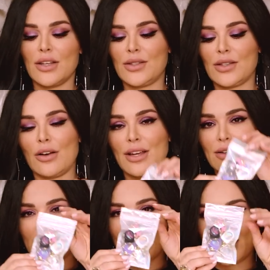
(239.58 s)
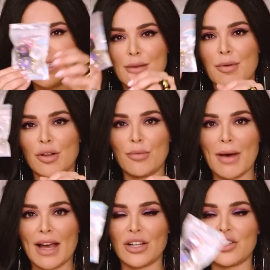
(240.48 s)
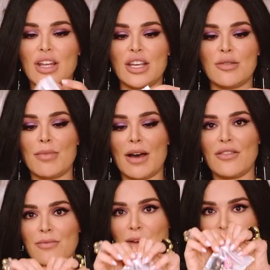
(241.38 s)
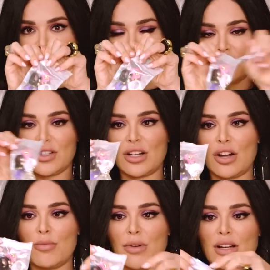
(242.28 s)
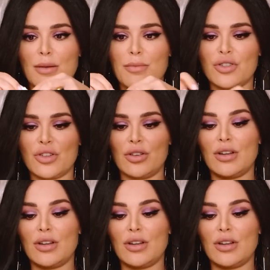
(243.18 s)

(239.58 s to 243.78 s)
So here's like a typical package that you buy from Etsy. I'm just gonna open it up and show